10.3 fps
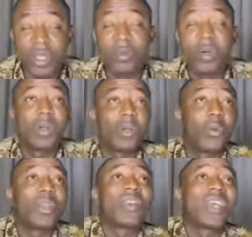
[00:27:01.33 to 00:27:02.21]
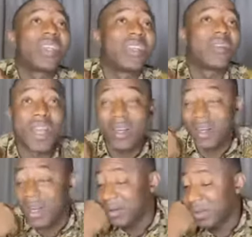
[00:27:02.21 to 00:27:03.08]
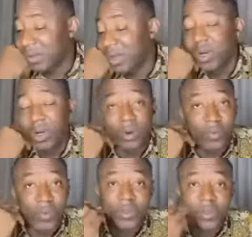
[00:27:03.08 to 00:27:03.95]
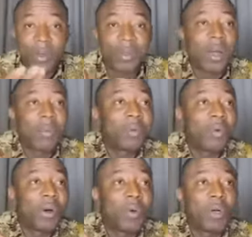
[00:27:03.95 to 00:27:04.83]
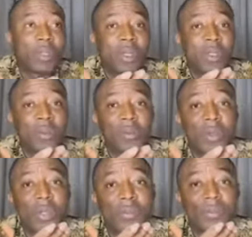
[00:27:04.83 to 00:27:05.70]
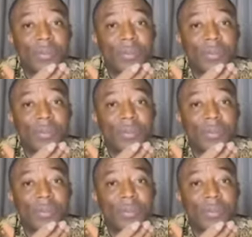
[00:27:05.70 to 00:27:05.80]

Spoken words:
same way we're trending right now on Facebook. I mean, how many people are watching at this point?